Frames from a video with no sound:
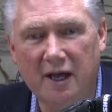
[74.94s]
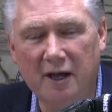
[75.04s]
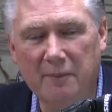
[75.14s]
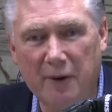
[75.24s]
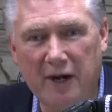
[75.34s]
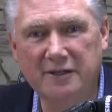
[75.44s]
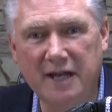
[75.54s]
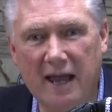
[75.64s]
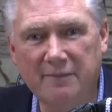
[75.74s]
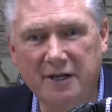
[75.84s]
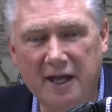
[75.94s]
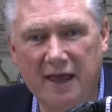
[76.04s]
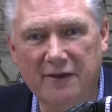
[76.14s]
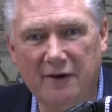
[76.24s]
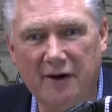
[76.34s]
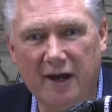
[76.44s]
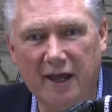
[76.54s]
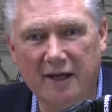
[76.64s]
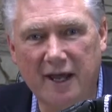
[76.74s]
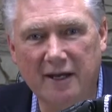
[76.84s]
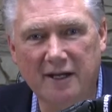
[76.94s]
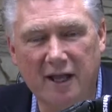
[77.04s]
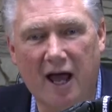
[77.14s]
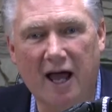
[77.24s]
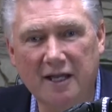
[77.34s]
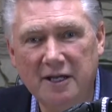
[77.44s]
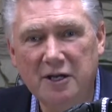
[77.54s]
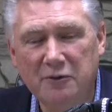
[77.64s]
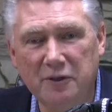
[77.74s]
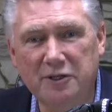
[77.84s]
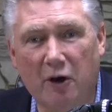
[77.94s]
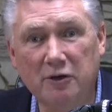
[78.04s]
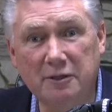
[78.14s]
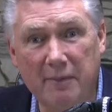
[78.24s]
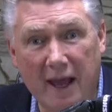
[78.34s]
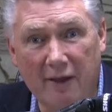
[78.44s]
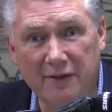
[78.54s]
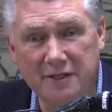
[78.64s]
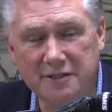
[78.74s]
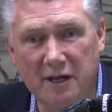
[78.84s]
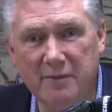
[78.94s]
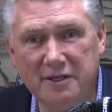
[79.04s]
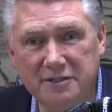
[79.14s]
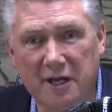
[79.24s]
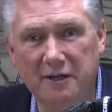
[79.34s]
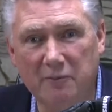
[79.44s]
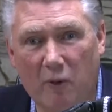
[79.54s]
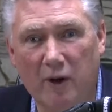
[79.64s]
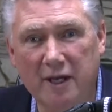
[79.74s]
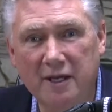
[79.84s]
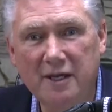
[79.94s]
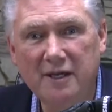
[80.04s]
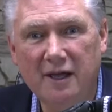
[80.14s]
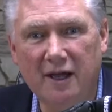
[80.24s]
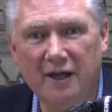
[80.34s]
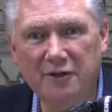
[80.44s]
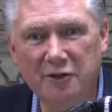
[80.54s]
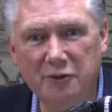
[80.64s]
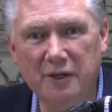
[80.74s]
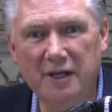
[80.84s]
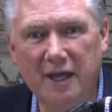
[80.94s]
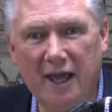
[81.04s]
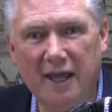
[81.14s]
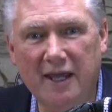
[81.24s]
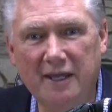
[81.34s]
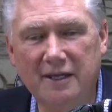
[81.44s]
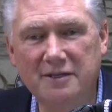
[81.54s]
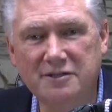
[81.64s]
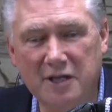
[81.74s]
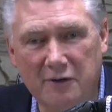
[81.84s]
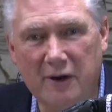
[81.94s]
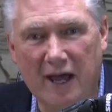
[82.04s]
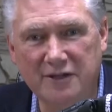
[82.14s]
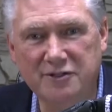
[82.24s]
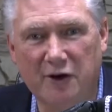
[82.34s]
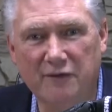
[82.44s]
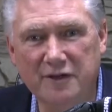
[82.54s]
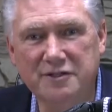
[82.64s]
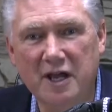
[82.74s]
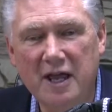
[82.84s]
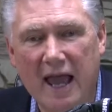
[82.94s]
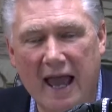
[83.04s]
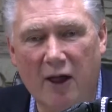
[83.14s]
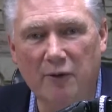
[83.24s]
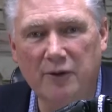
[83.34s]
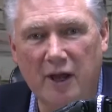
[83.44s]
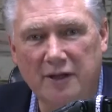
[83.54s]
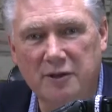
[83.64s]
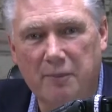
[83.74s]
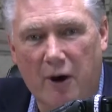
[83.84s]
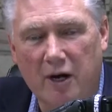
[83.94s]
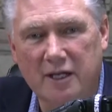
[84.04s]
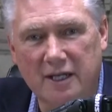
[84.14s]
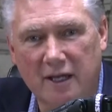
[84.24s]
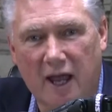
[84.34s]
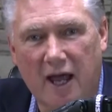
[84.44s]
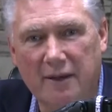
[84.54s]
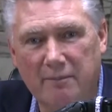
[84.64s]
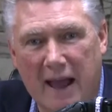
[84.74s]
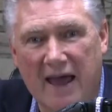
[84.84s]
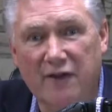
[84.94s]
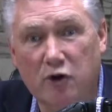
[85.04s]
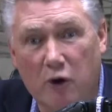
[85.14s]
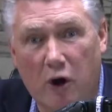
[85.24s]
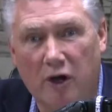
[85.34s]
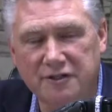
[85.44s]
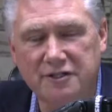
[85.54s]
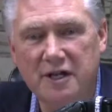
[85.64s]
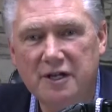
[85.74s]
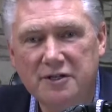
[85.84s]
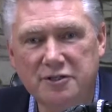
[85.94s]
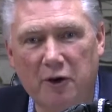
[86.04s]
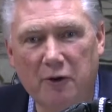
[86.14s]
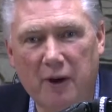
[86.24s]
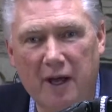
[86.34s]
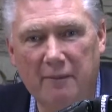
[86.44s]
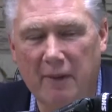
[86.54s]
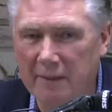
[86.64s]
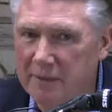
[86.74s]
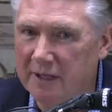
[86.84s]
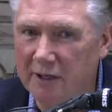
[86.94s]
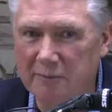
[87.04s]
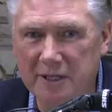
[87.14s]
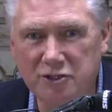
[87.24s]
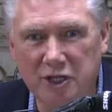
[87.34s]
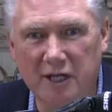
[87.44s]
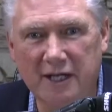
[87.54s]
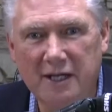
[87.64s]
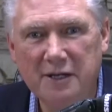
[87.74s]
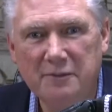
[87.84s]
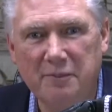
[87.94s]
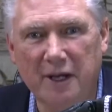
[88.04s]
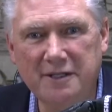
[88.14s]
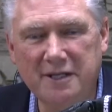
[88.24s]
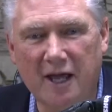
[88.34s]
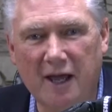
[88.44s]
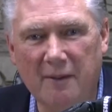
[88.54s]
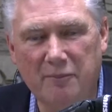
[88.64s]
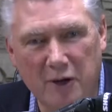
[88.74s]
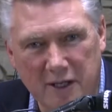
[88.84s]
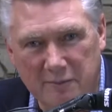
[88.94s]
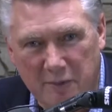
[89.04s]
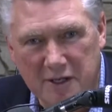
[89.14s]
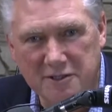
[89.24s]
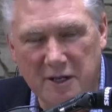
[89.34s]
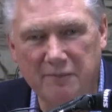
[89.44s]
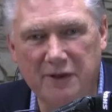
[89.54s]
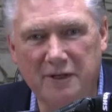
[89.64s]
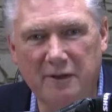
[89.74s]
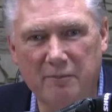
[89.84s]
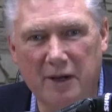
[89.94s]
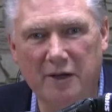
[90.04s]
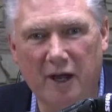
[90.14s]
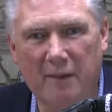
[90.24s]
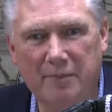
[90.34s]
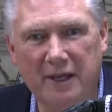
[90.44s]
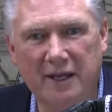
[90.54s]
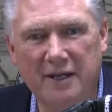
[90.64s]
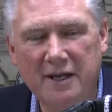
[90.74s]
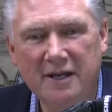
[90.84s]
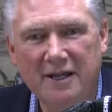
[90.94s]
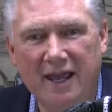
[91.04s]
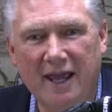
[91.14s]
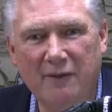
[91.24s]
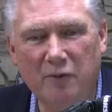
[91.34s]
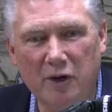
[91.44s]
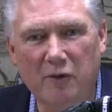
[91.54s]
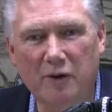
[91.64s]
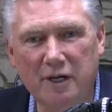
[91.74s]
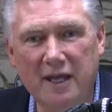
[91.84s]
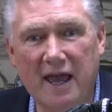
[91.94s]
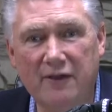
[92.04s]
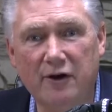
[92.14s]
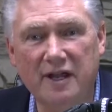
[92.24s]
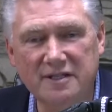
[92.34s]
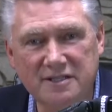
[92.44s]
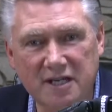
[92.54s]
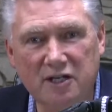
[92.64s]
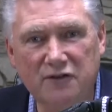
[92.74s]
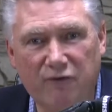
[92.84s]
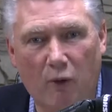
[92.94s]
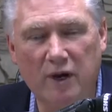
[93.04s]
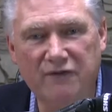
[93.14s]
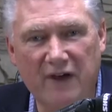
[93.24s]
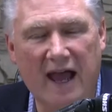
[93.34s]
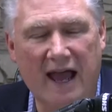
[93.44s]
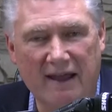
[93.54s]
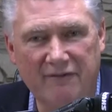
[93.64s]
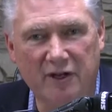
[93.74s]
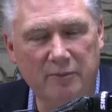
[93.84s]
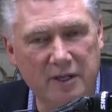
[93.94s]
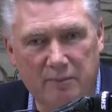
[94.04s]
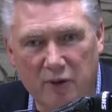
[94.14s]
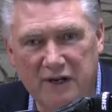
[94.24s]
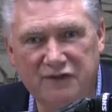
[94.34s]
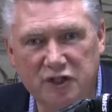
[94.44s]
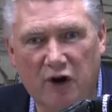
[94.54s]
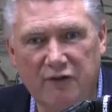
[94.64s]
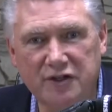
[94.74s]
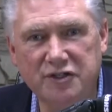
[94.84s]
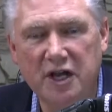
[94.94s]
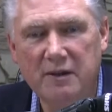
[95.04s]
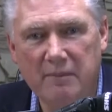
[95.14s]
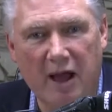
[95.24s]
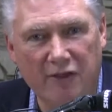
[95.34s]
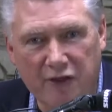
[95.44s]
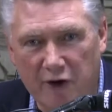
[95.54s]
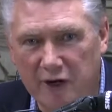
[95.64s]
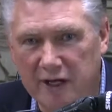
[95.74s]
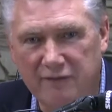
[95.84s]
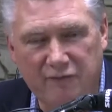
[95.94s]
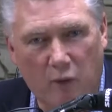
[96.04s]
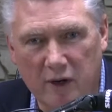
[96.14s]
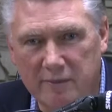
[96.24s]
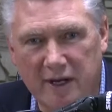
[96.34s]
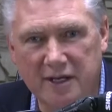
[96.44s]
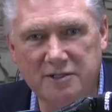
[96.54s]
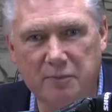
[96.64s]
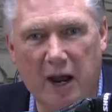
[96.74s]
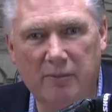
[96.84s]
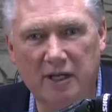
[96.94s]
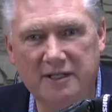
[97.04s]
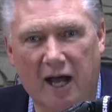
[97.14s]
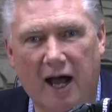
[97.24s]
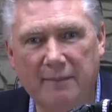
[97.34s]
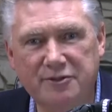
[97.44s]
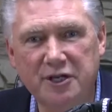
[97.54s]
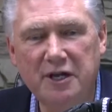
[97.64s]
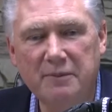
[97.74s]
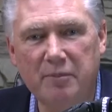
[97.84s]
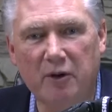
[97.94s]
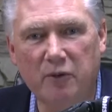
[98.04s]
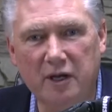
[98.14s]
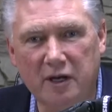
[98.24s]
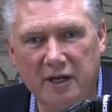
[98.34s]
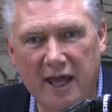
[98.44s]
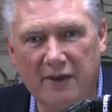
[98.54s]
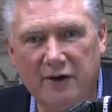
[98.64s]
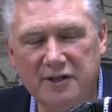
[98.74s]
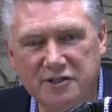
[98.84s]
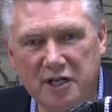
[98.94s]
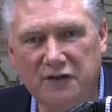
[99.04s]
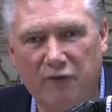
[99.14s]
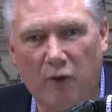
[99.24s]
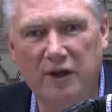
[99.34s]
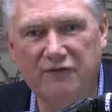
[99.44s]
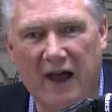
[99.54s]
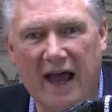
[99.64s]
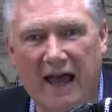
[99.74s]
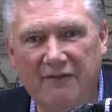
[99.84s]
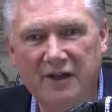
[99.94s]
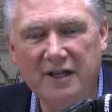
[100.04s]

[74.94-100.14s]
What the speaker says: prayer time together at 8 o'clock, we talked about this coming Sunday morning doing a sunrise service out at the parking lot by the cross. So it might be a little bit chilly, but bring something to bundle up in. And we're going to gather at 6:45. It'll be a brief service, about 30, 40 minutes probably tops. But we're going to gather at 6:45,